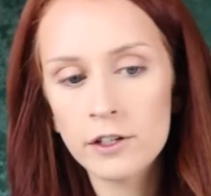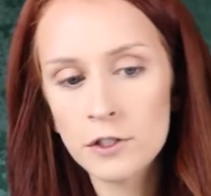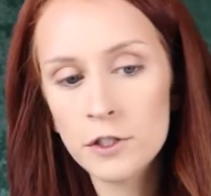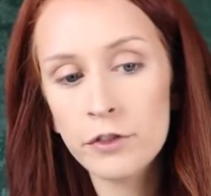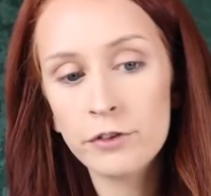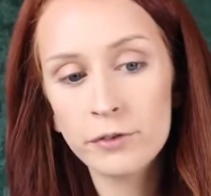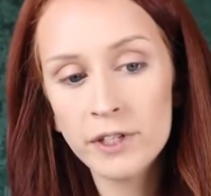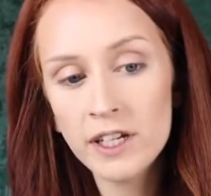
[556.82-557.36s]

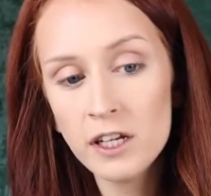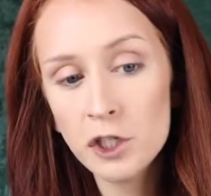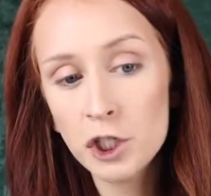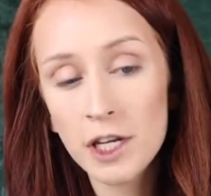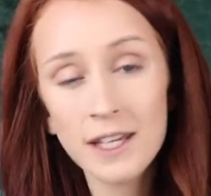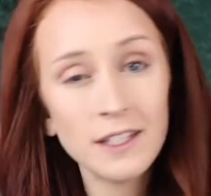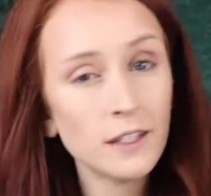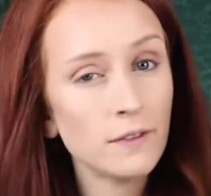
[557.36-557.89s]
There's three
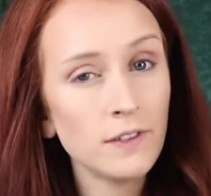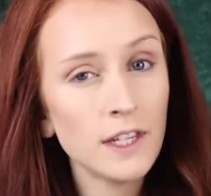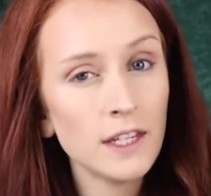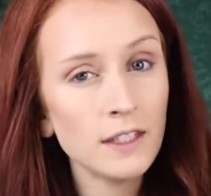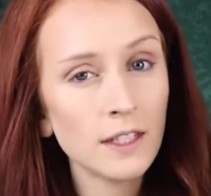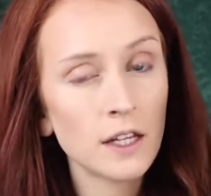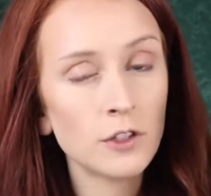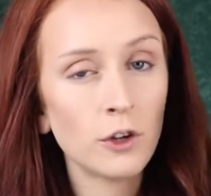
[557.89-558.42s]
shades of
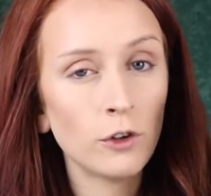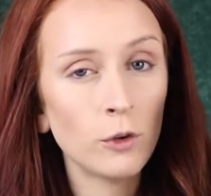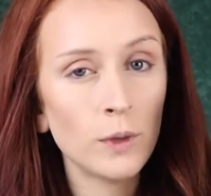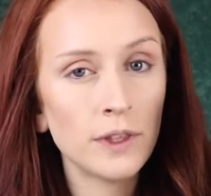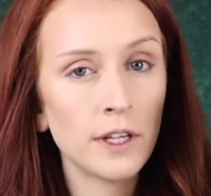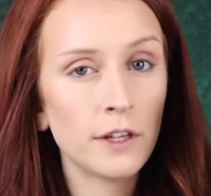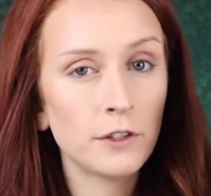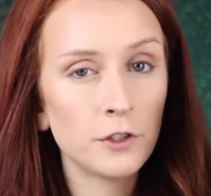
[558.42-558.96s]
these. I don't know
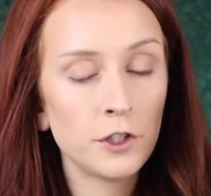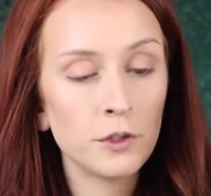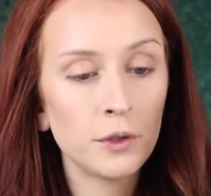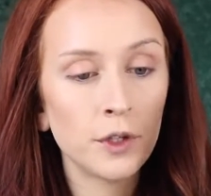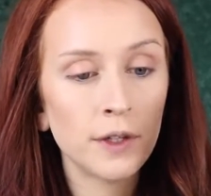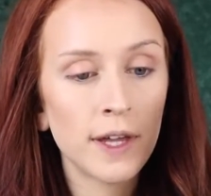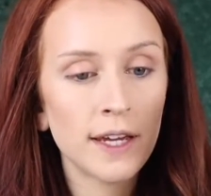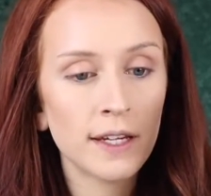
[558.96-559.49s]
what the other two
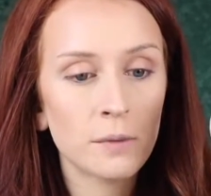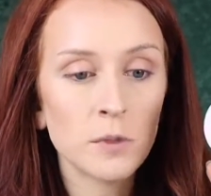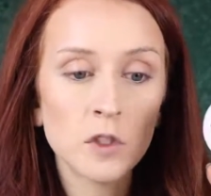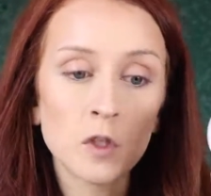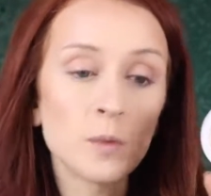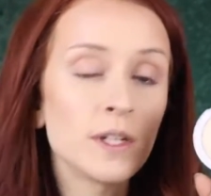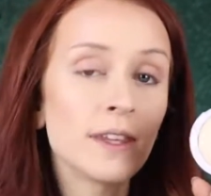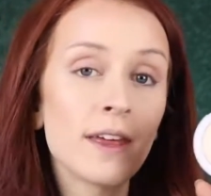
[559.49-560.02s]
look like. I'm
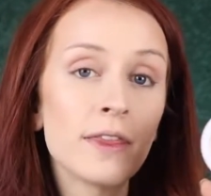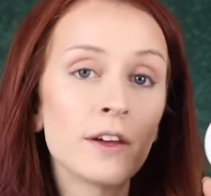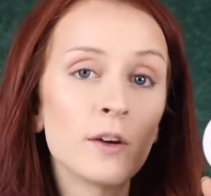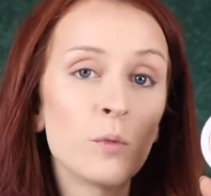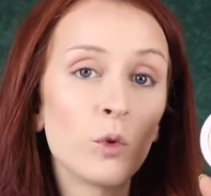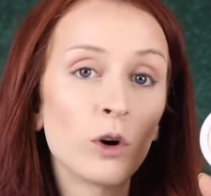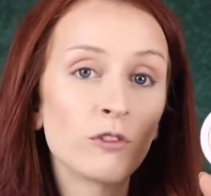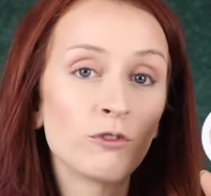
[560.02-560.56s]
assuming that
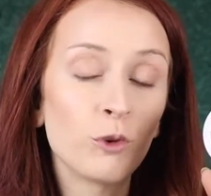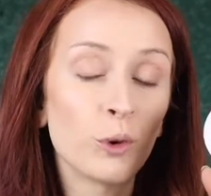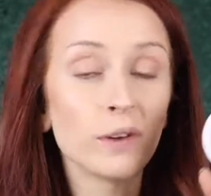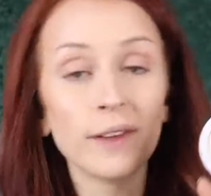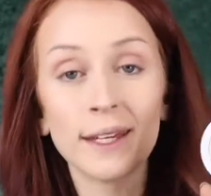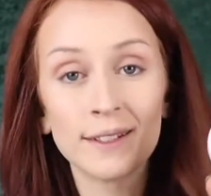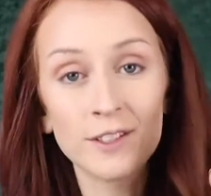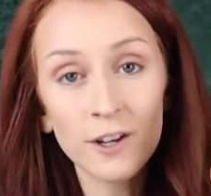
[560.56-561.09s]
they're more
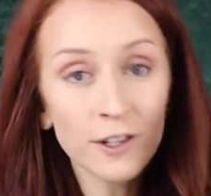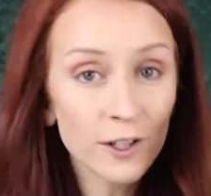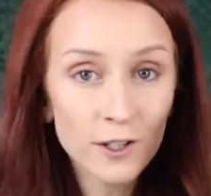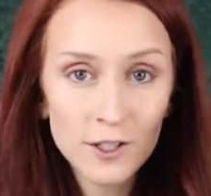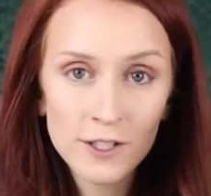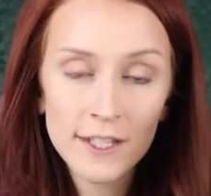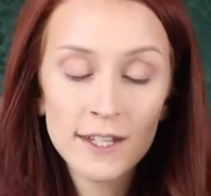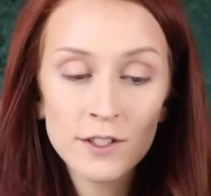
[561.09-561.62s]
for like
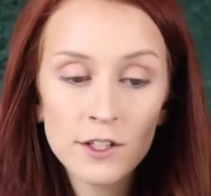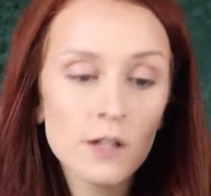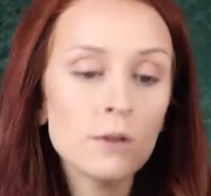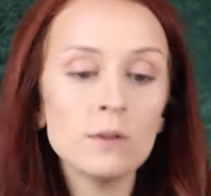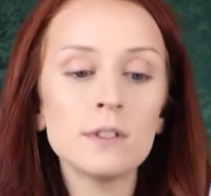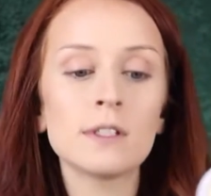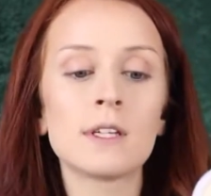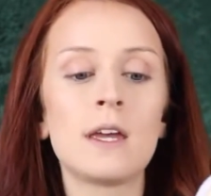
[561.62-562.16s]
darker skin
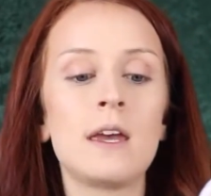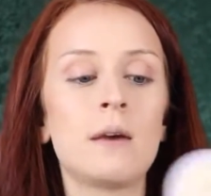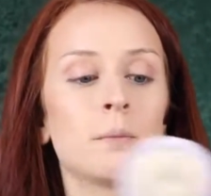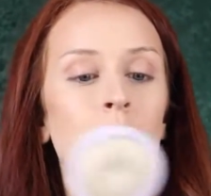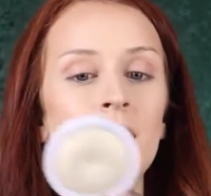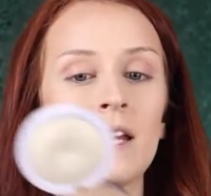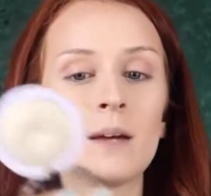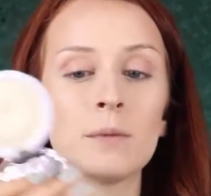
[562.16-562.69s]
tones,
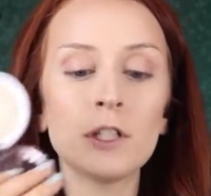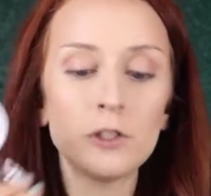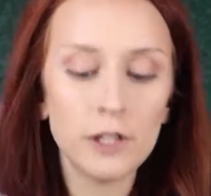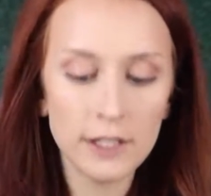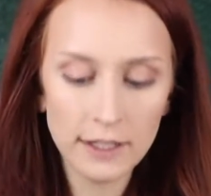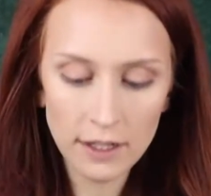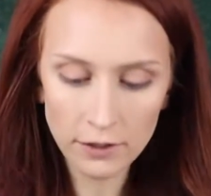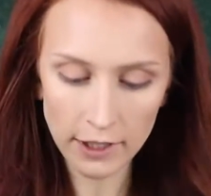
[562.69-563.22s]
but I'm gonna
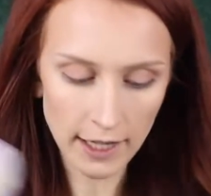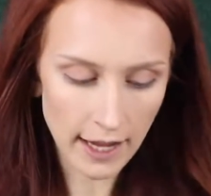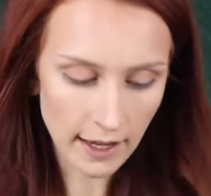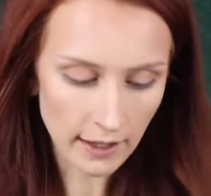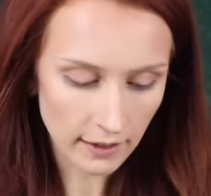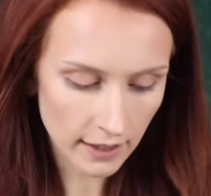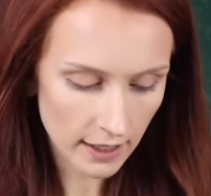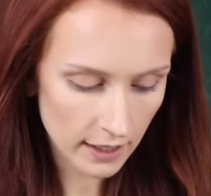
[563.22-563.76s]
try this out
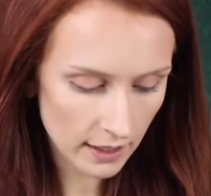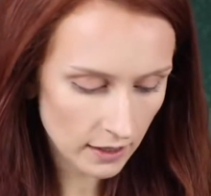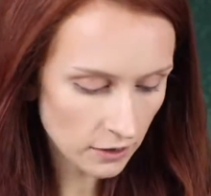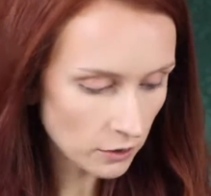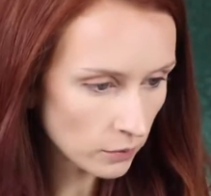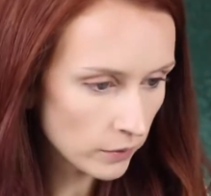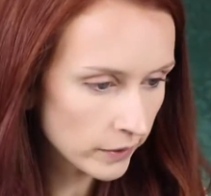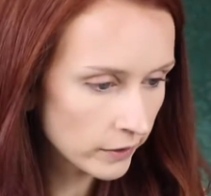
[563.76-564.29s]
today.
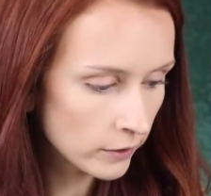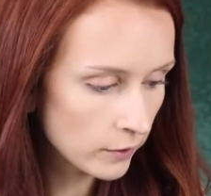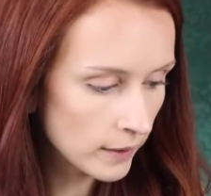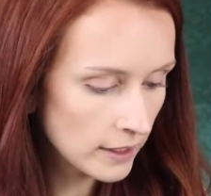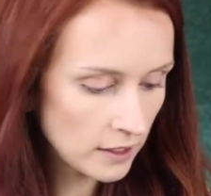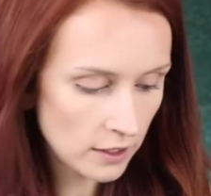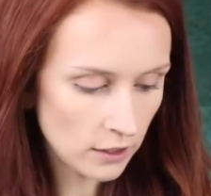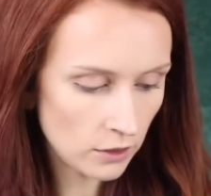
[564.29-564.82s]
And we're
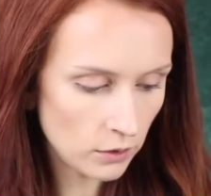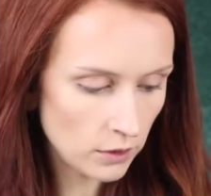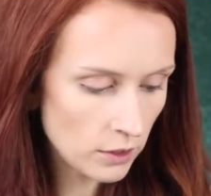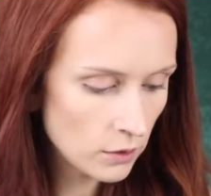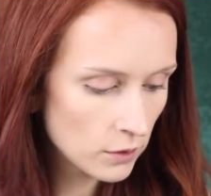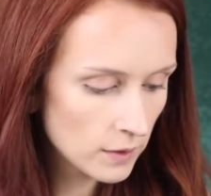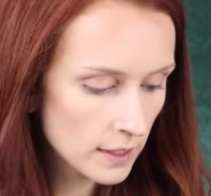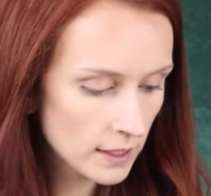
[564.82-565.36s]
going to
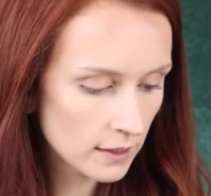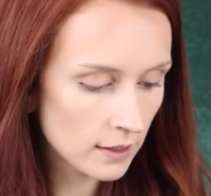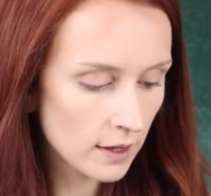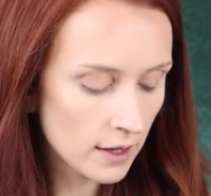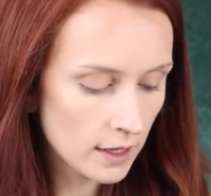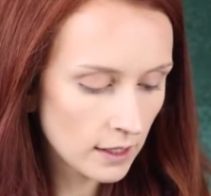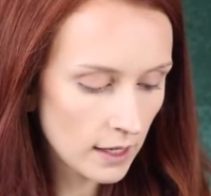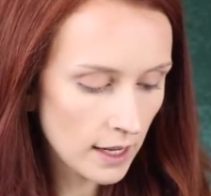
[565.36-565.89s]
use this
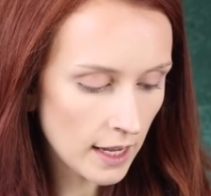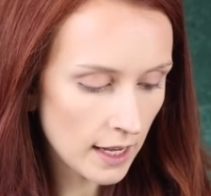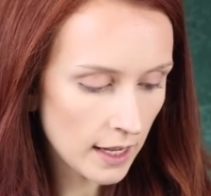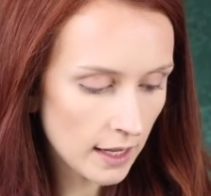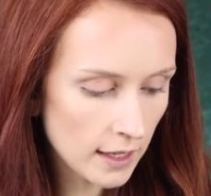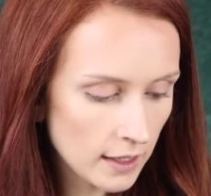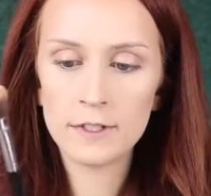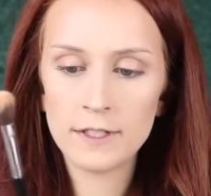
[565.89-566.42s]
on
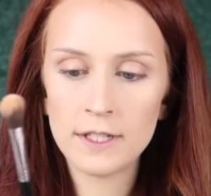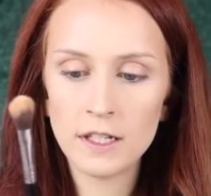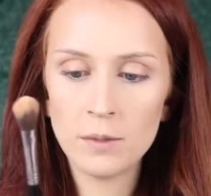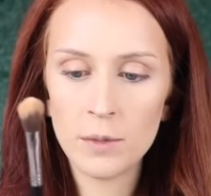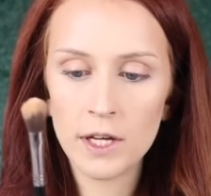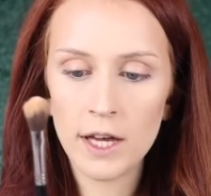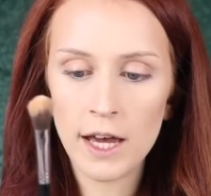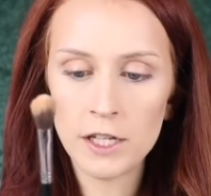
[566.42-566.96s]
a
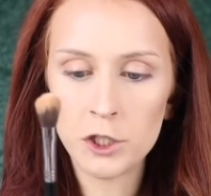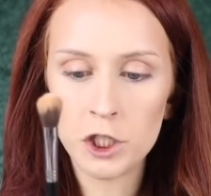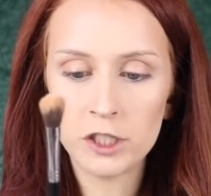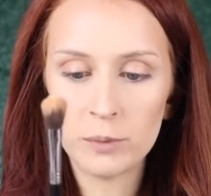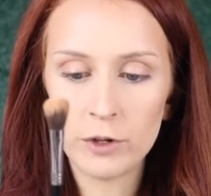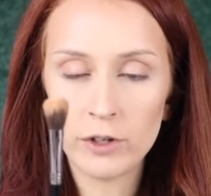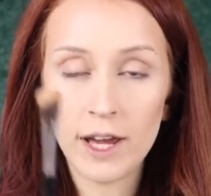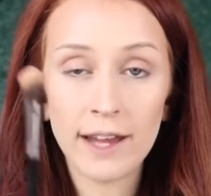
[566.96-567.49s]
Sigma High
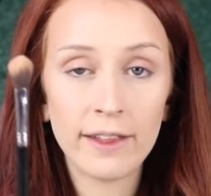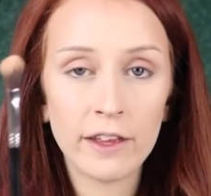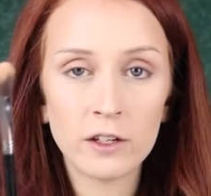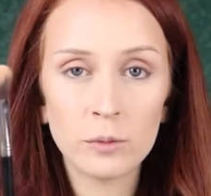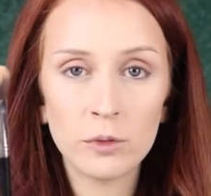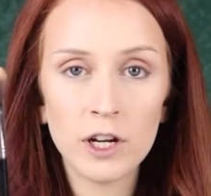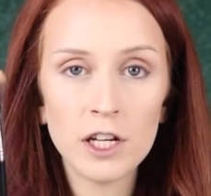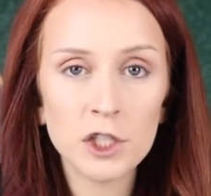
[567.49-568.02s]
Cheekbone
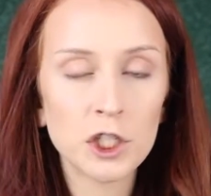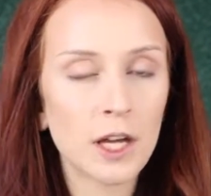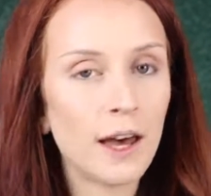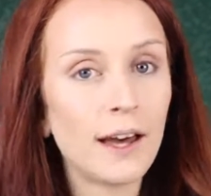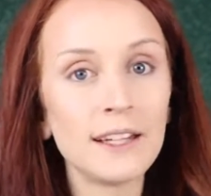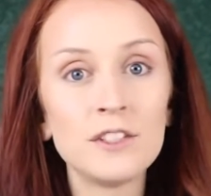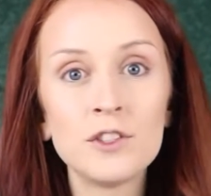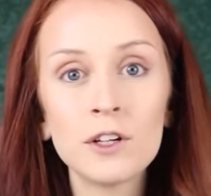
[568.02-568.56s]
Highlighter brush.
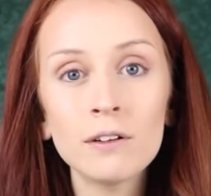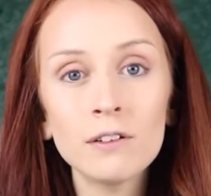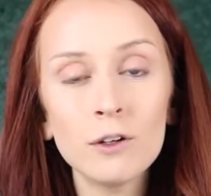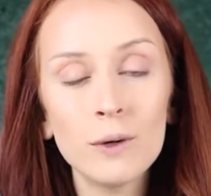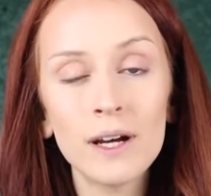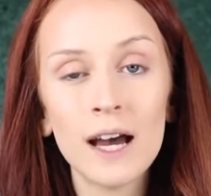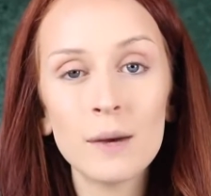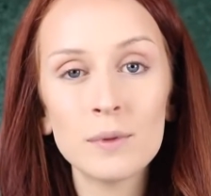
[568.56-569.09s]
I don't
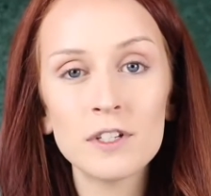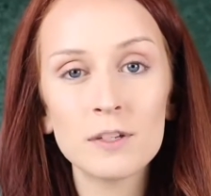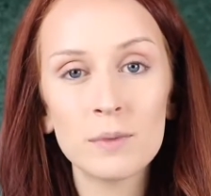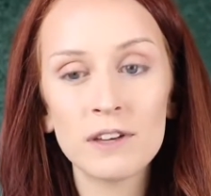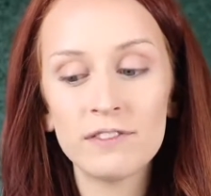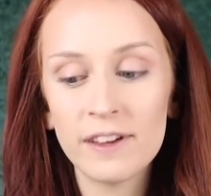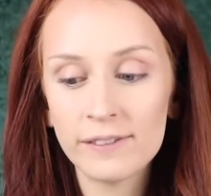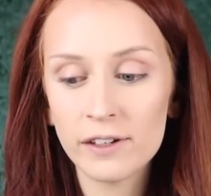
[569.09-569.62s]
know what happened to
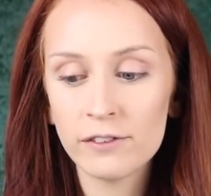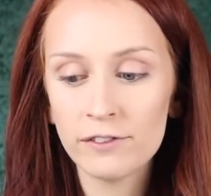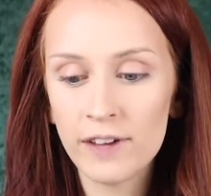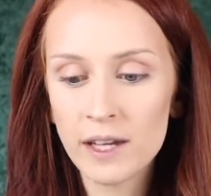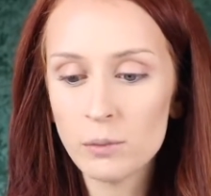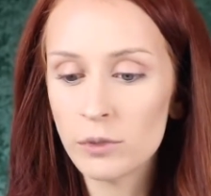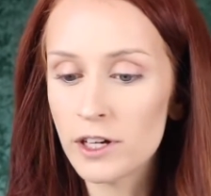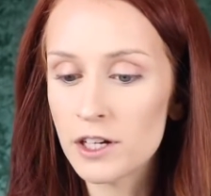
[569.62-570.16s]
my favorite
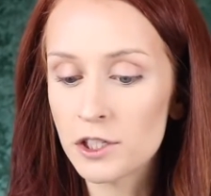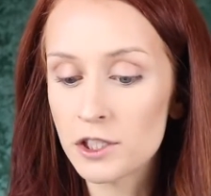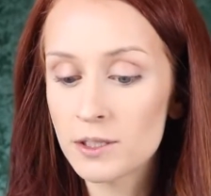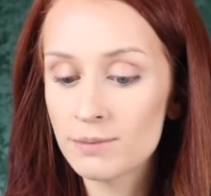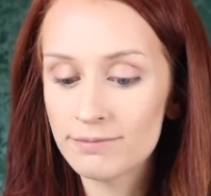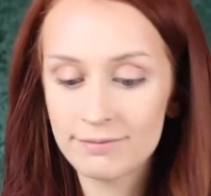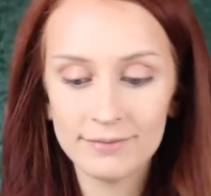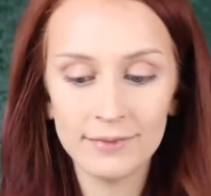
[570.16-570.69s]
fan brush.